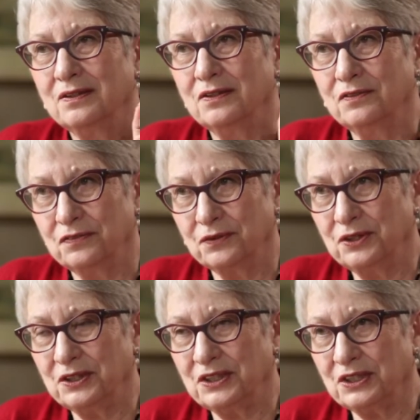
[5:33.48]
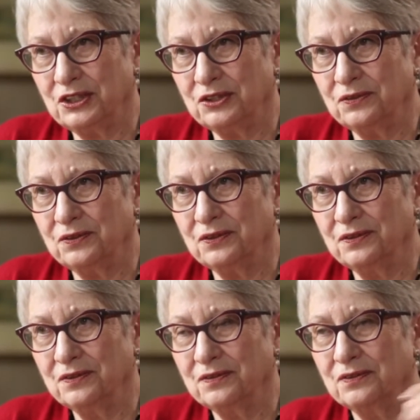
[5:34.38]
of autistic
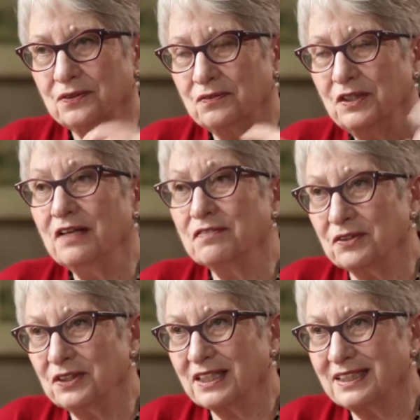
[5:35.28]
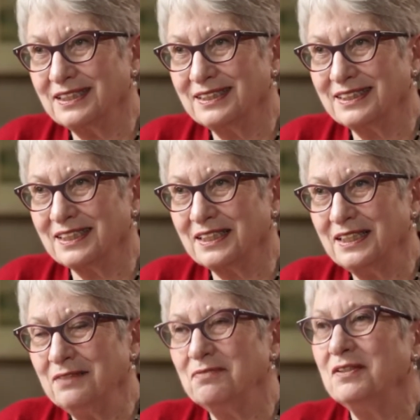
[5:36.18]
children. So we have conducted a
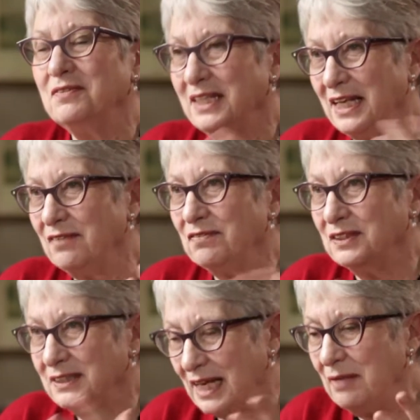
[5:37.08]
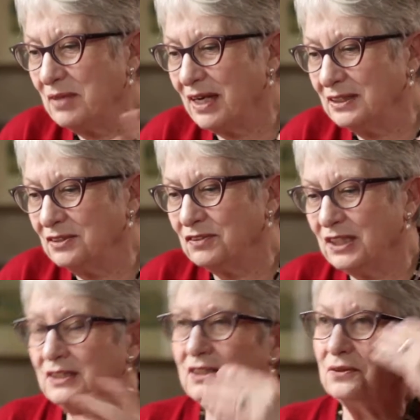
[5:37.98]
study where we gave the same kinds of
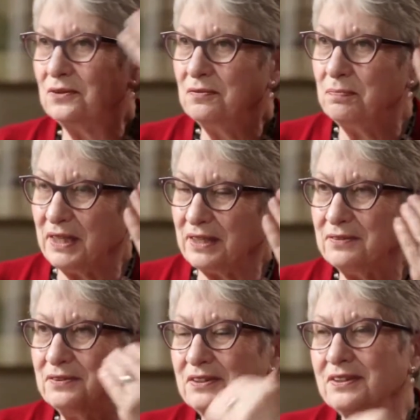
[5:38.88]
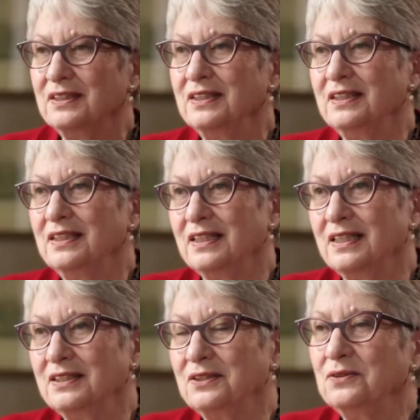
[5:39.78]
tests to the parents
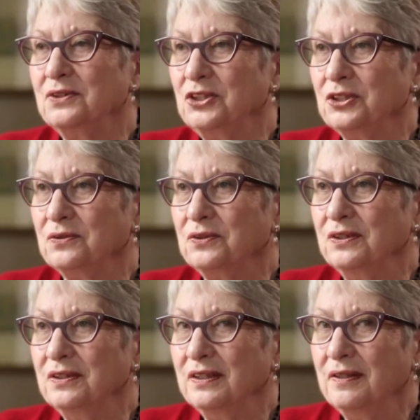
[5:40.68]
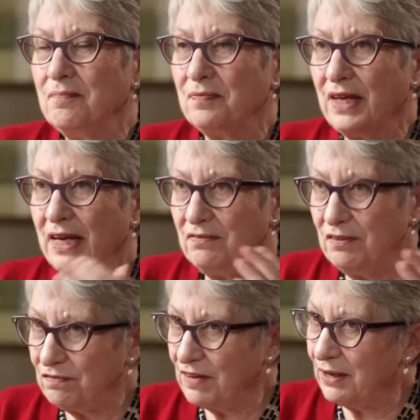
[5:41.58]
as to the children. And
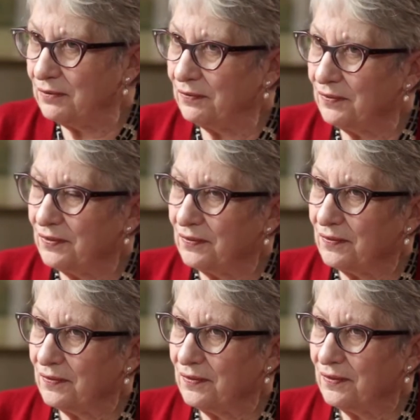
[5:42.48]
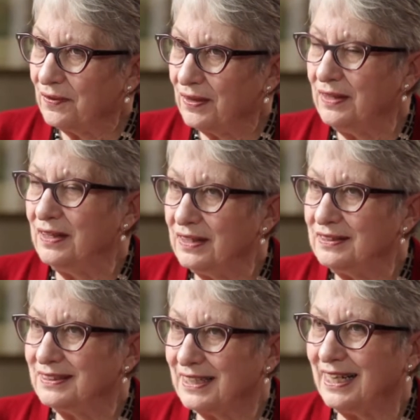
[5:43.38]
we found in
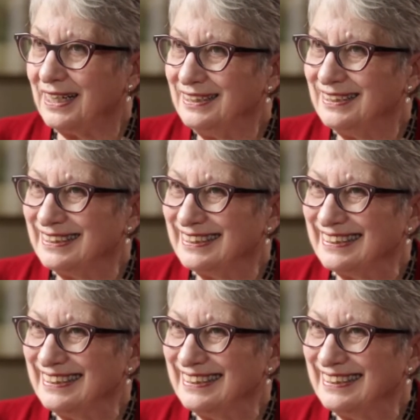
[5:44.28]
this case